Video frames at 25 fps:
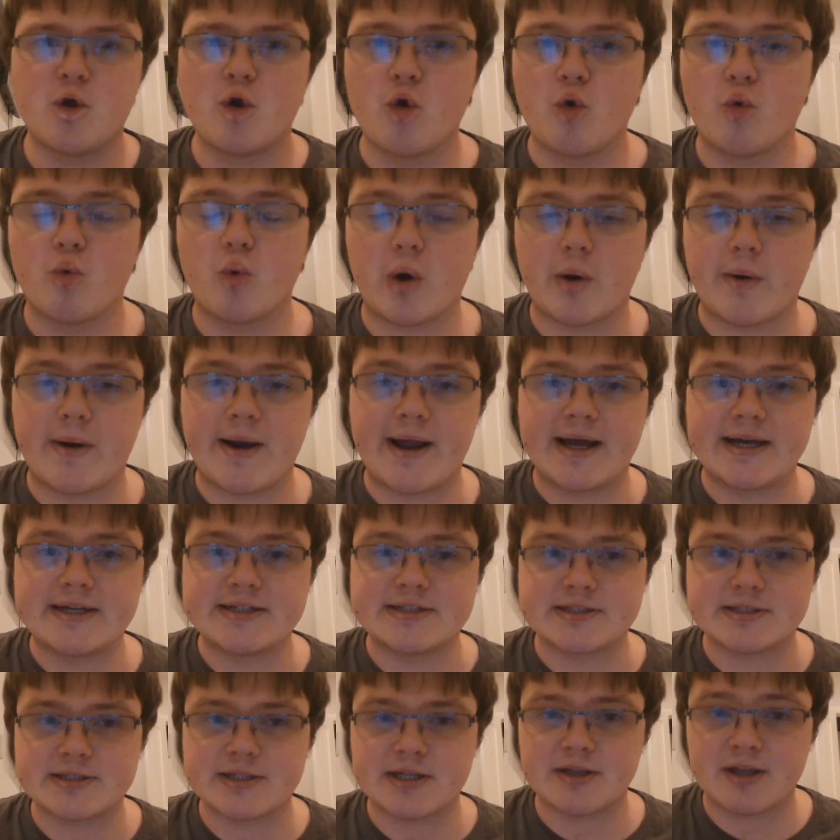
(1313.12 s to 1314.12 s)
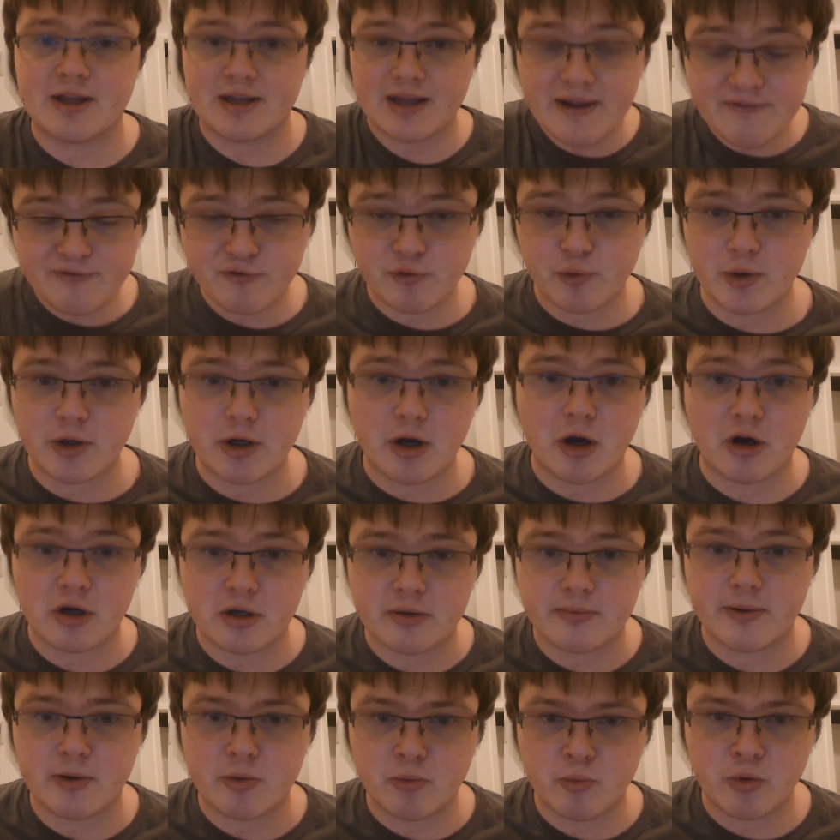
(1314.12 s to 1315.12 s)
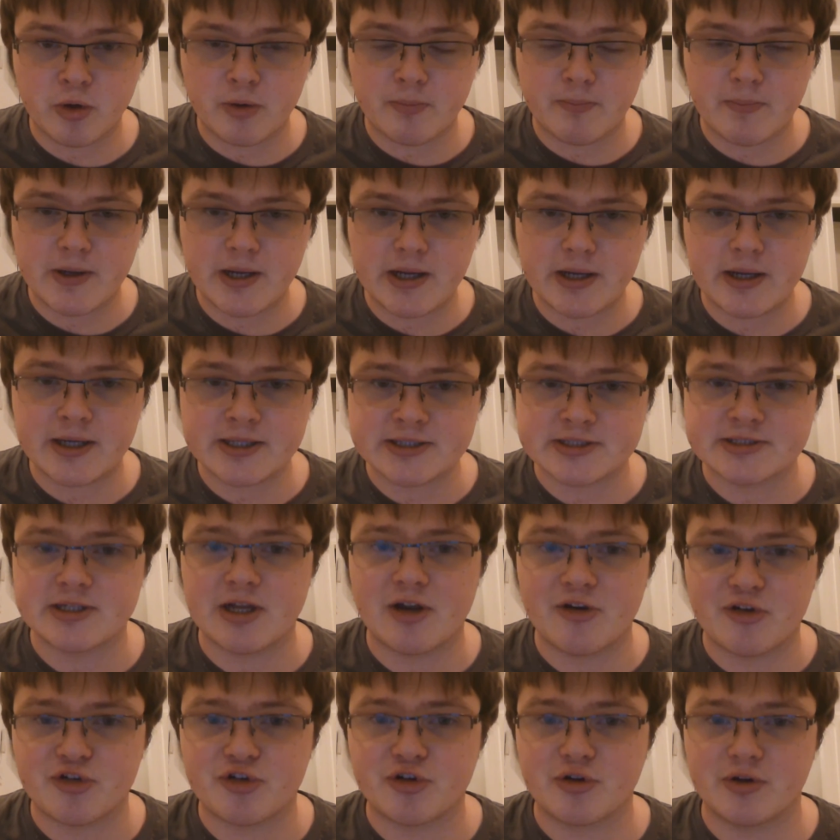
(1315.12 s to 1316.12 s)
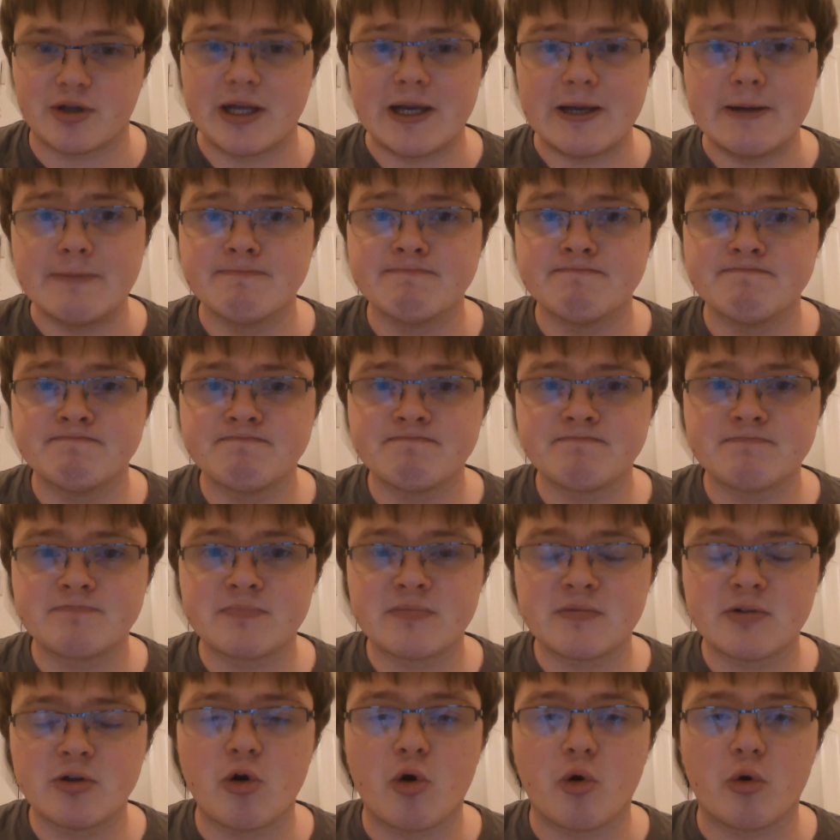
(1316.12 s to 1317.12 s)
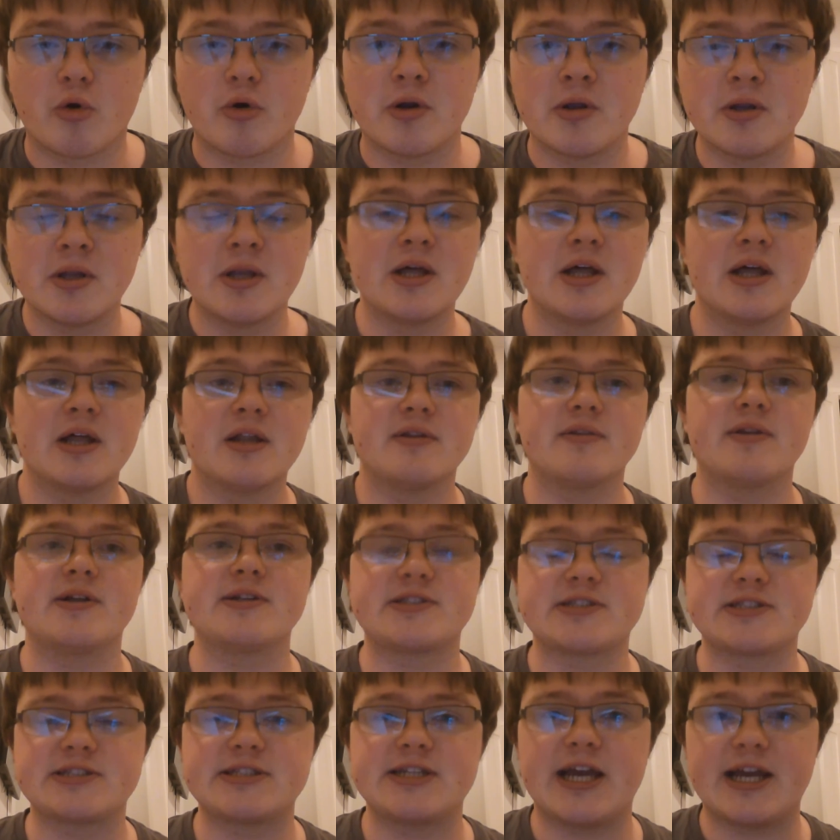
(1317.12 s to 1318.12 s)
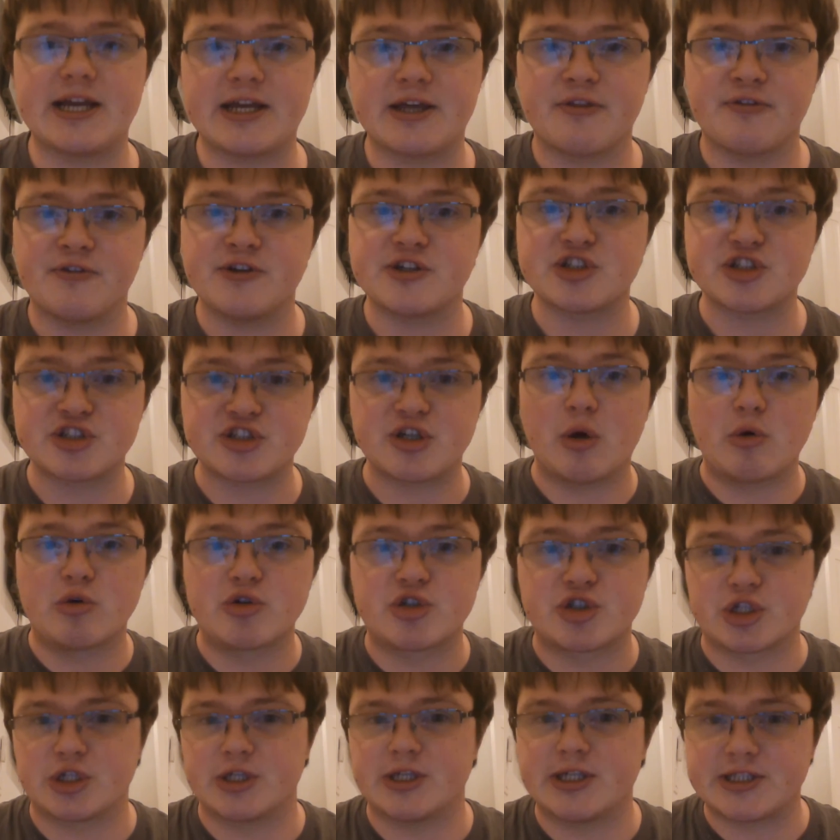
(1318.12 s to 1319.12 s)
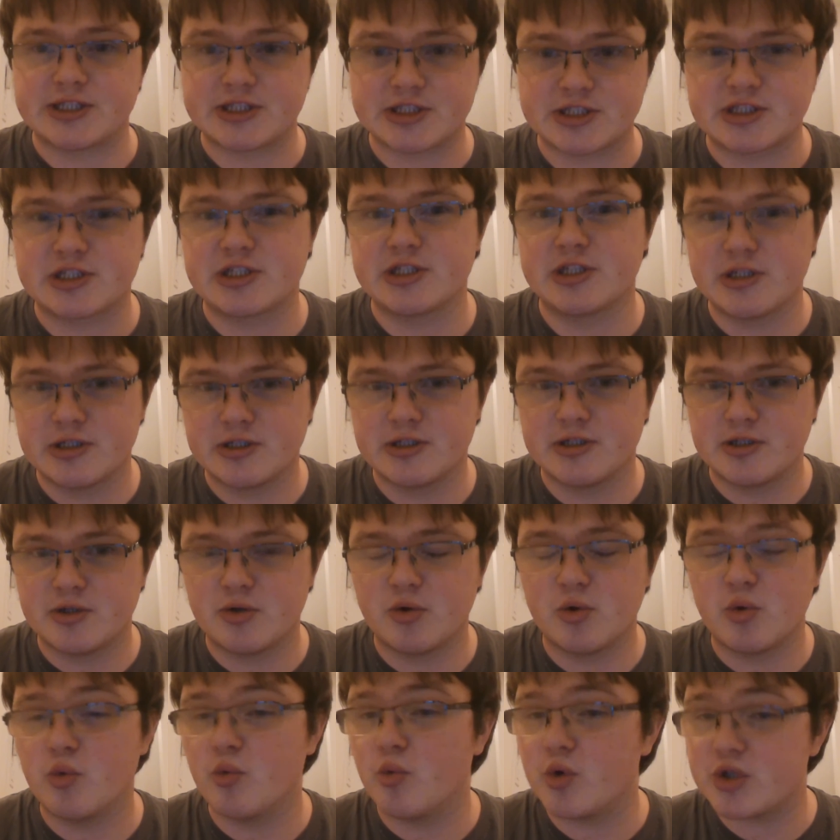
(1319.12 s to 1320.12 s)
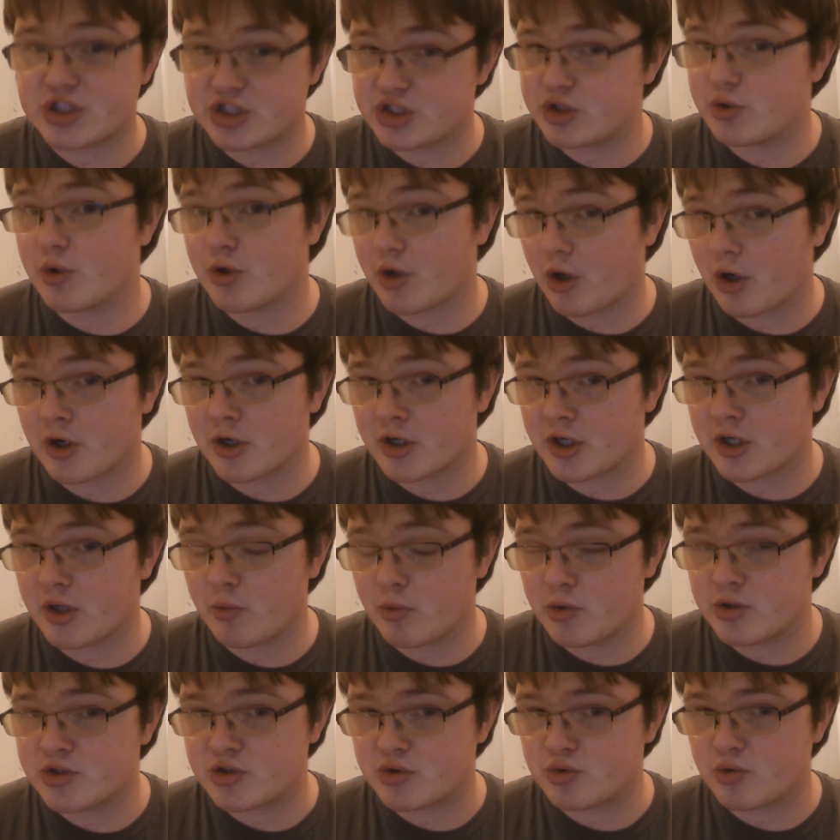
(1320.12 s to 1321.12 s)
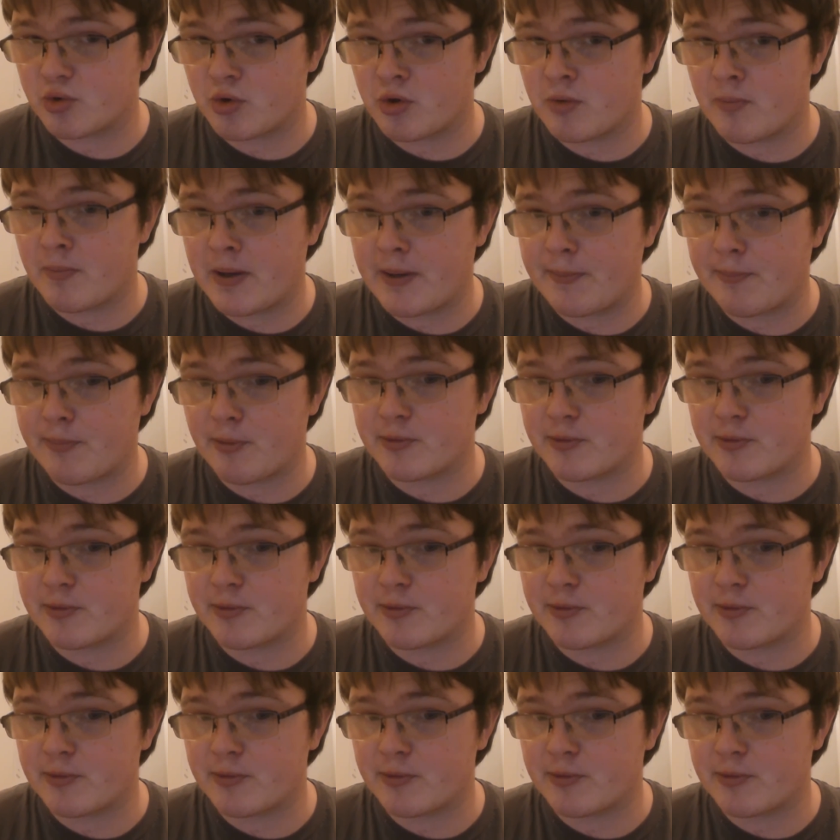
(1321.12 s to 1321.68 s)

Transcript: Whereas the left-wing argument would be essentially, or let's take the socialist, which you would argue, which people